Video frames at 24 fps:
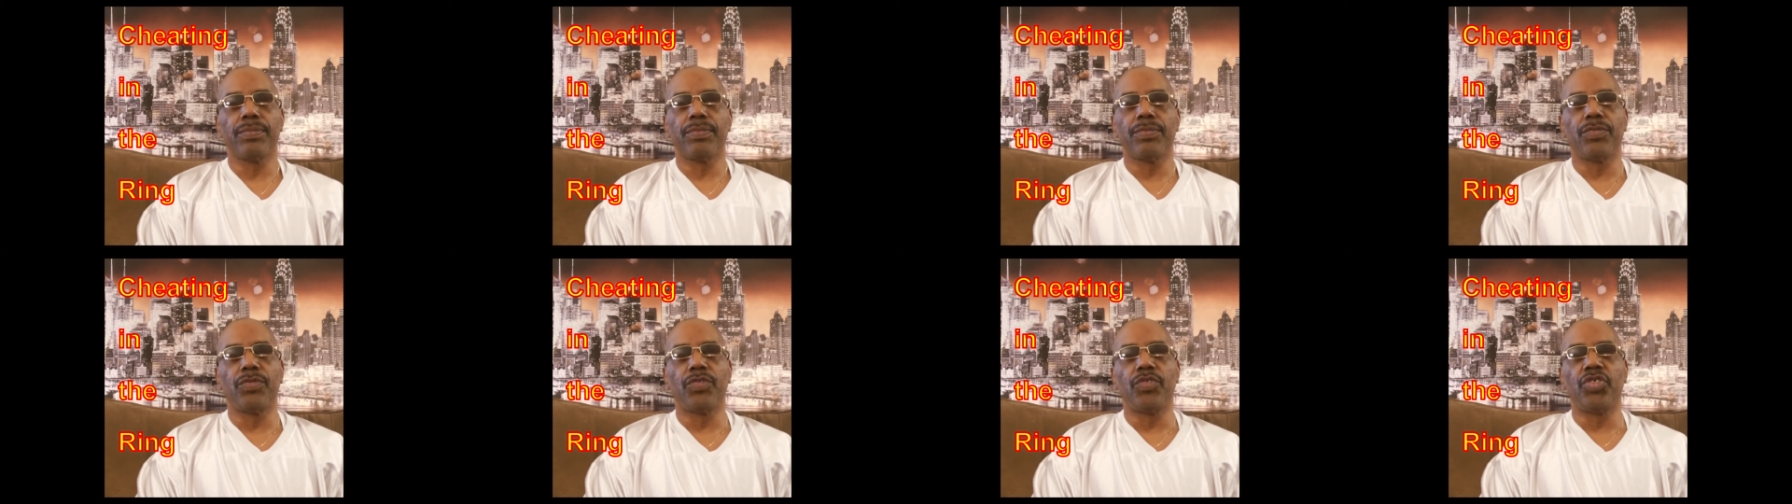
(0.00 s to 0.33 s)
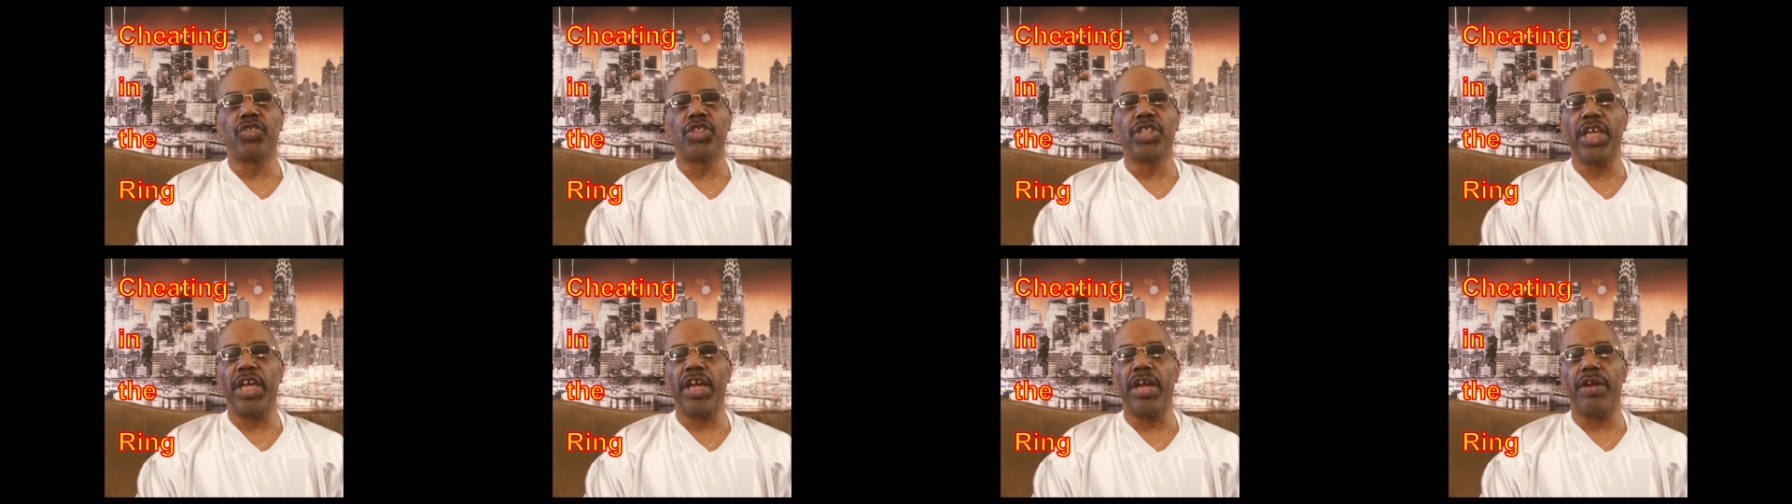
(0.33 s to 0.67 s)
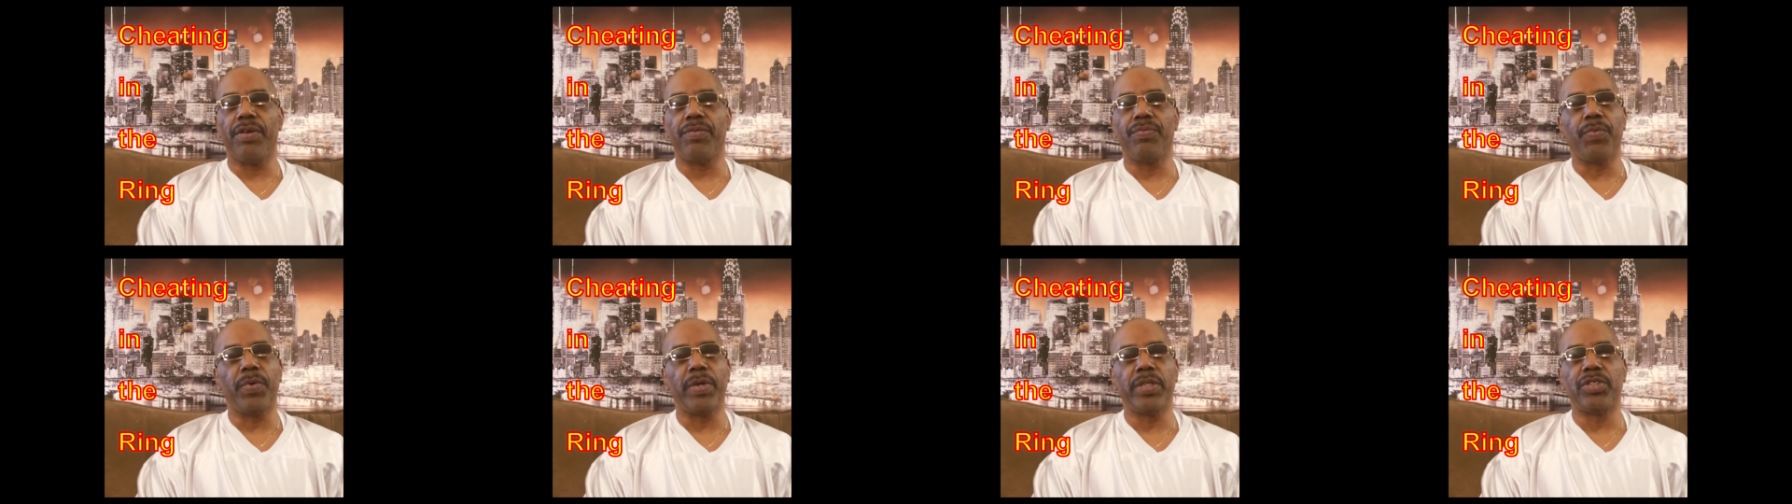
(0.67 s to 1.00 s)

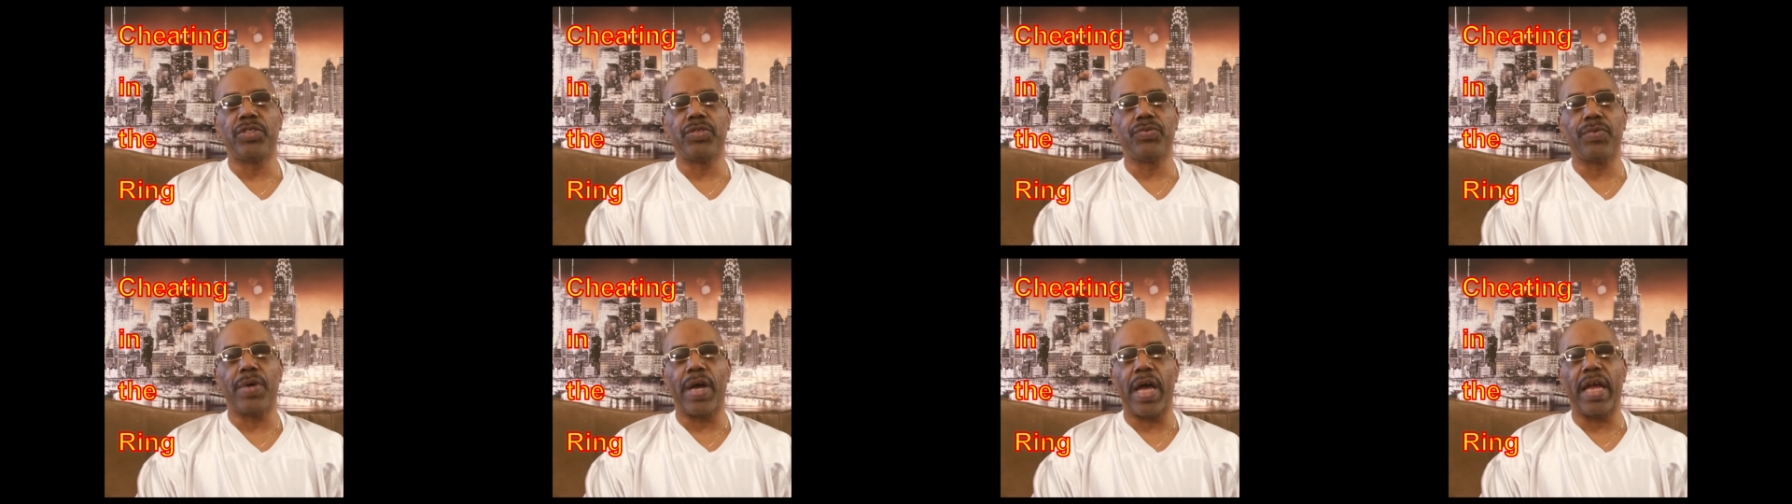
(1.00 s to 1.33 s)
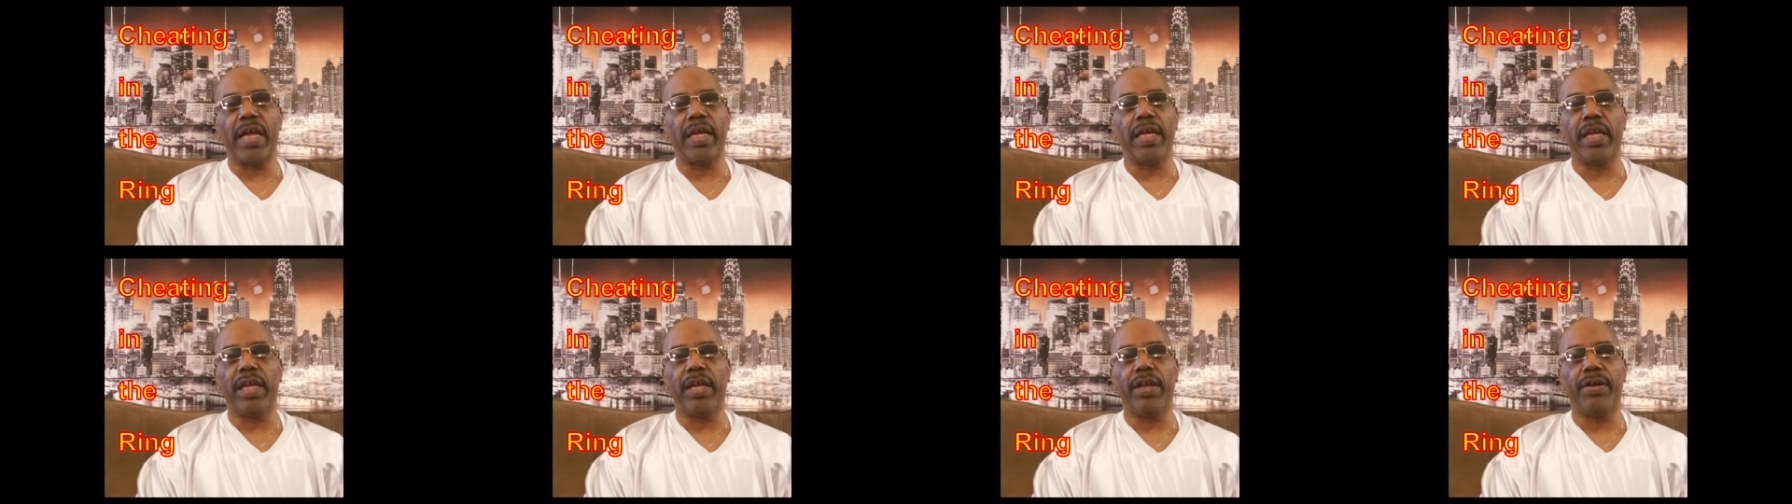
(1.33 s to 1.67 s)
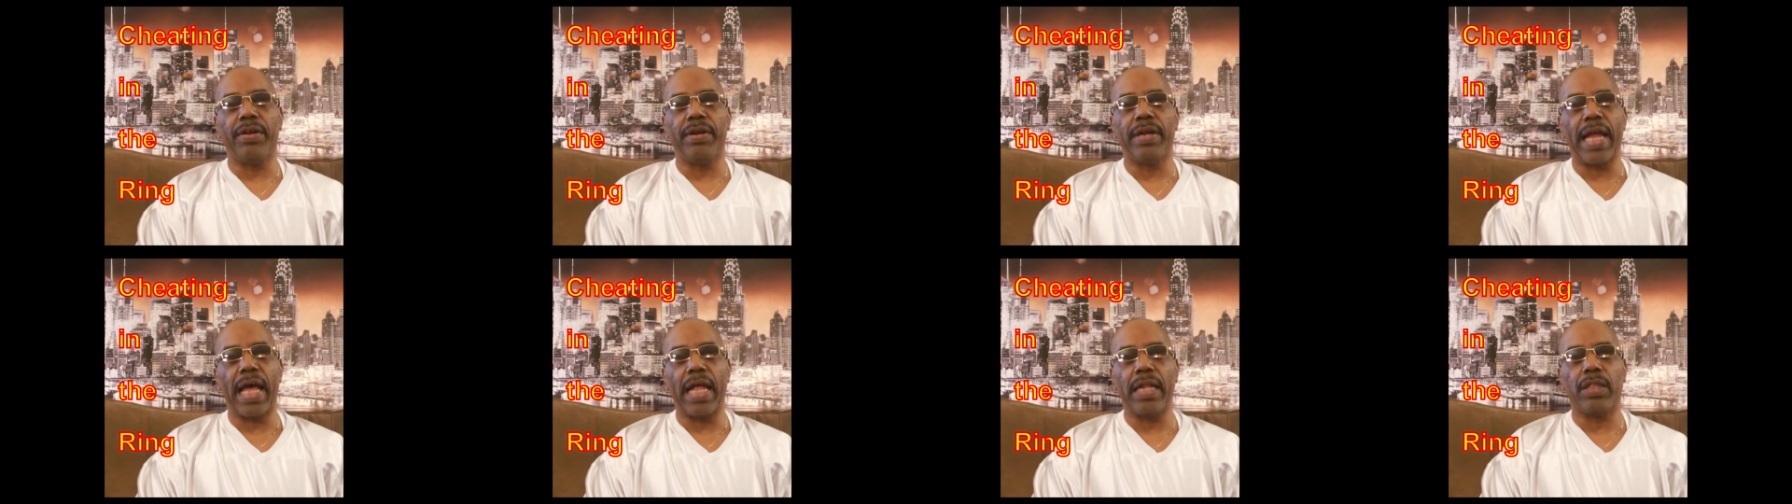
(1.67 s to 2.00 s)
it with you right
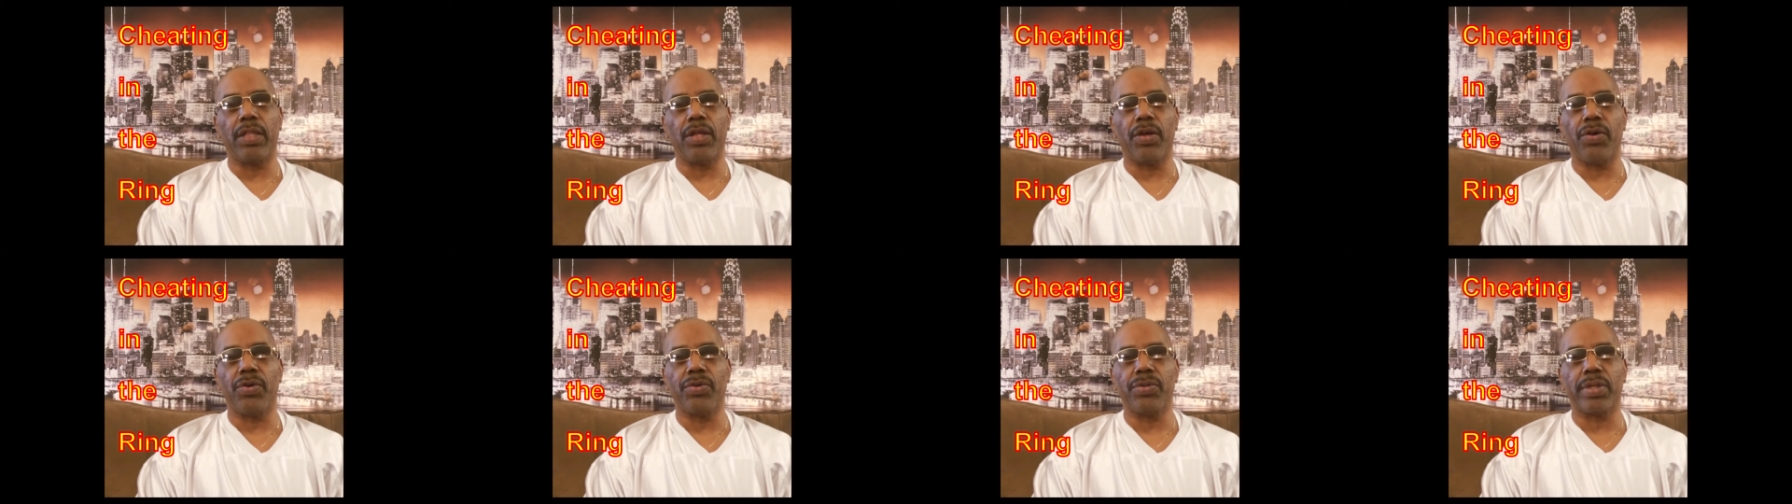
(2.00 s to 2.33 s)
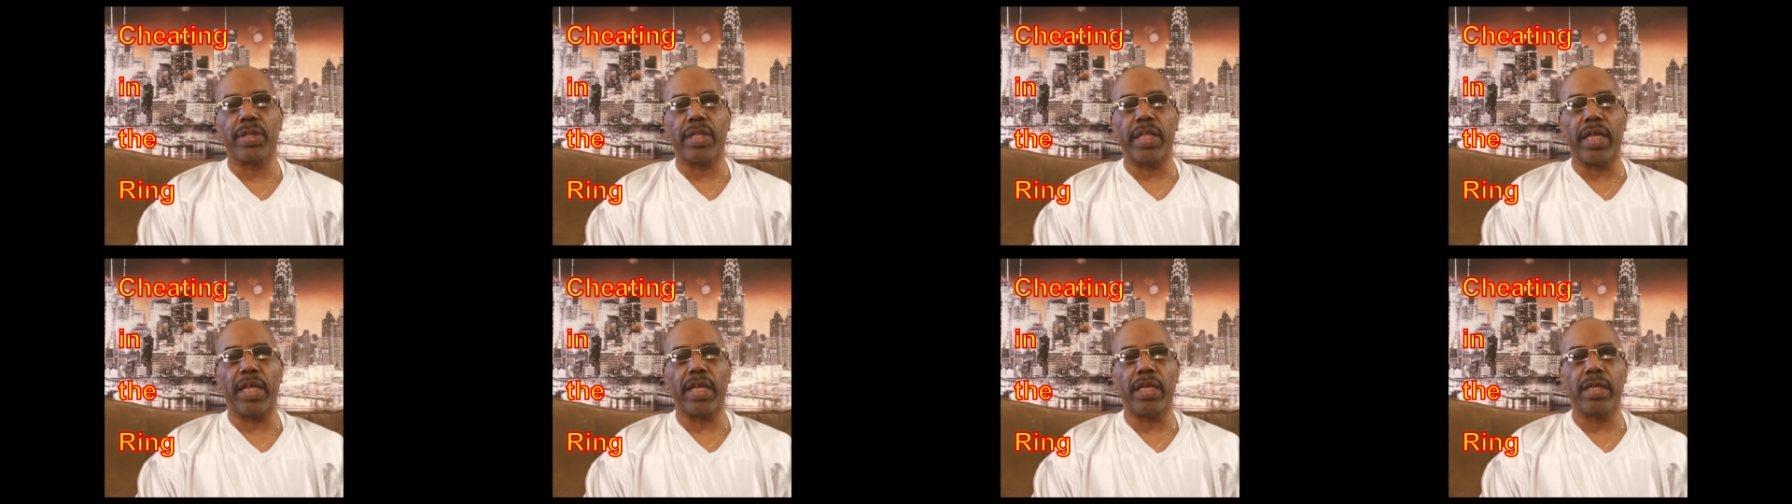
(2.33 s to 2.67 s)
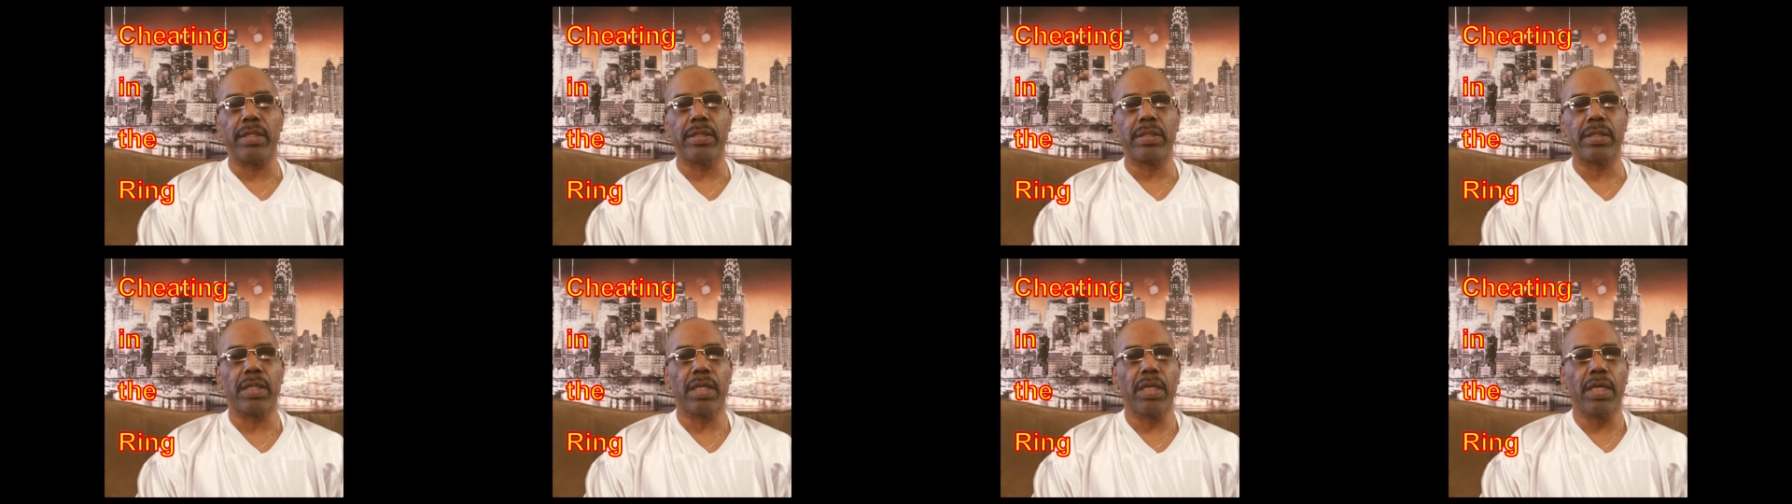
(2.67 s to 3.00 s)
here. Not those
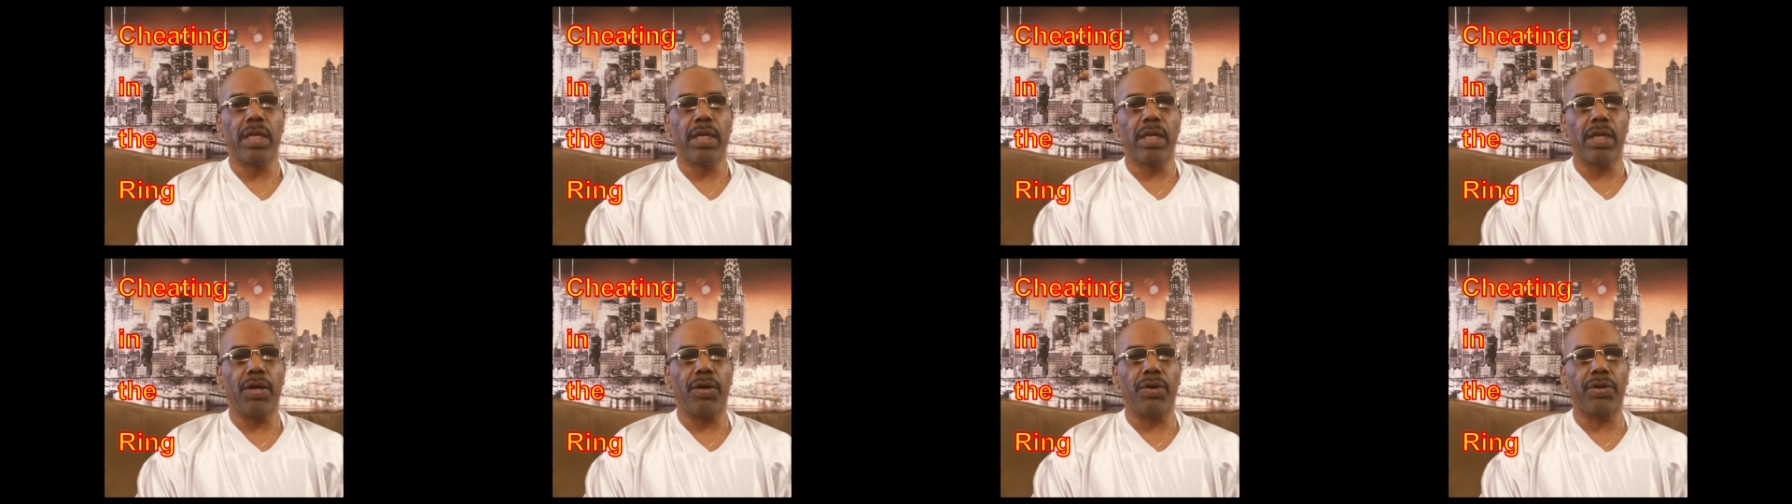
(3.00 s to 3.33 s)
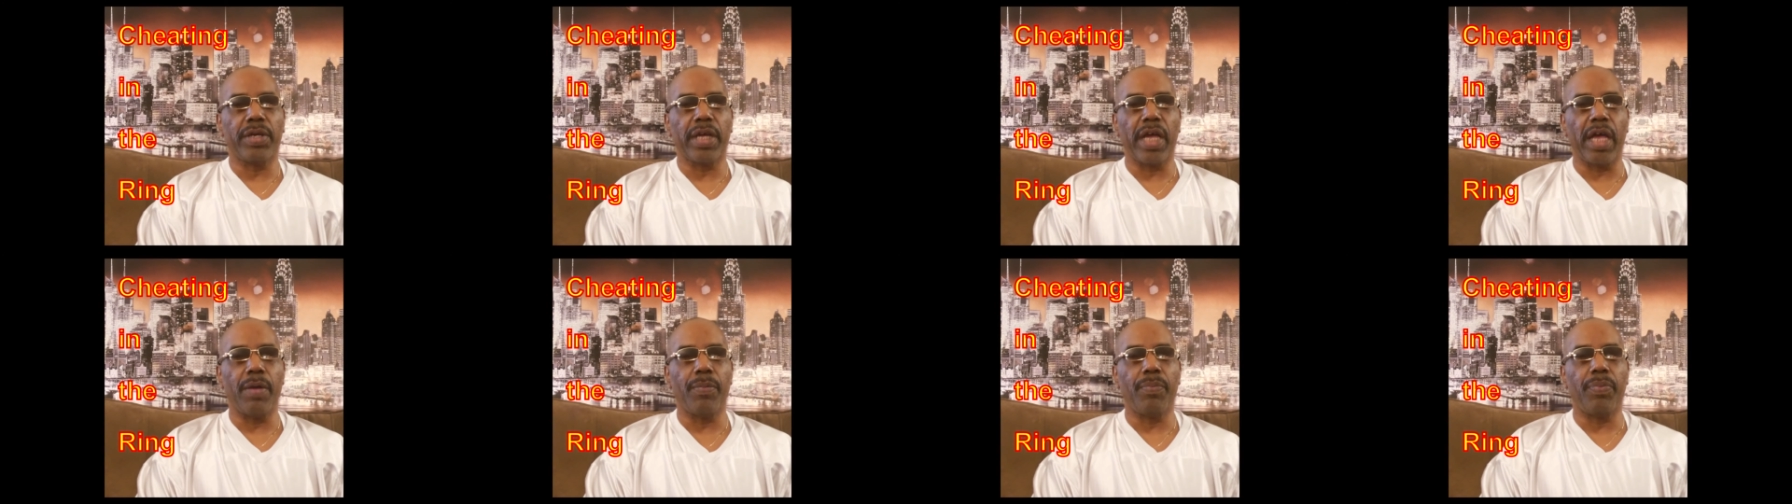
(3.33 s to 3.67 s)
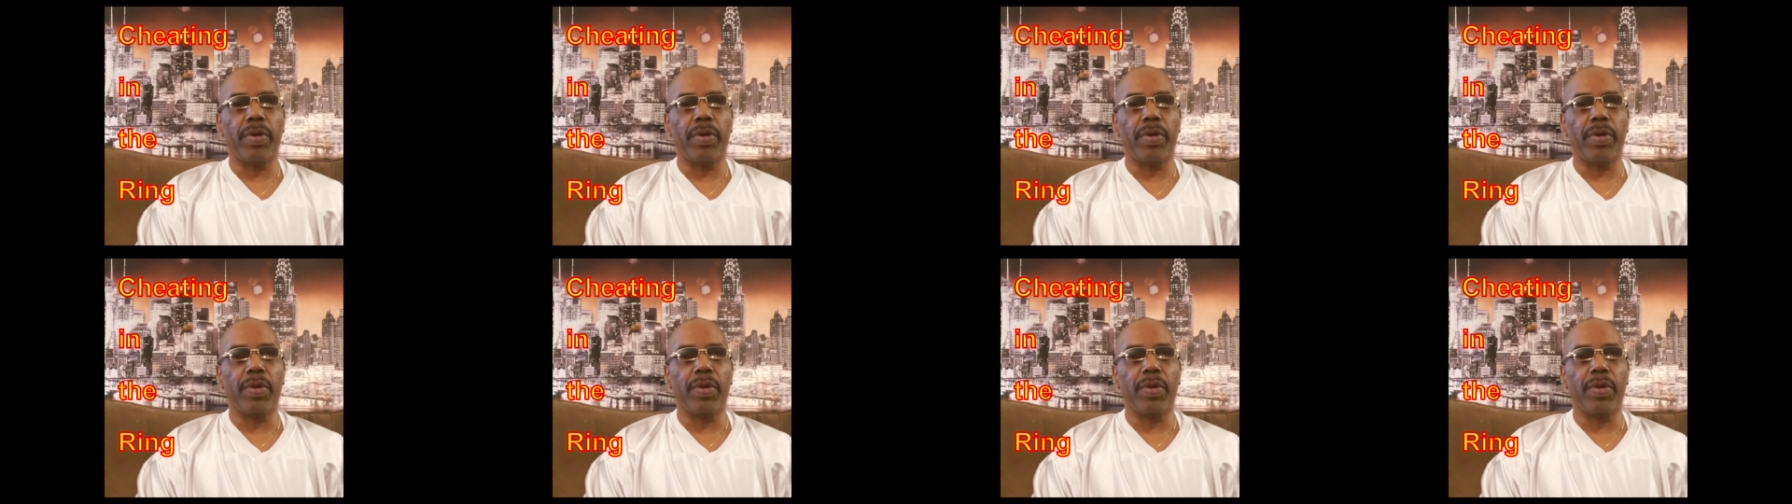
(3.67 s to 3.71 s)
things, okay?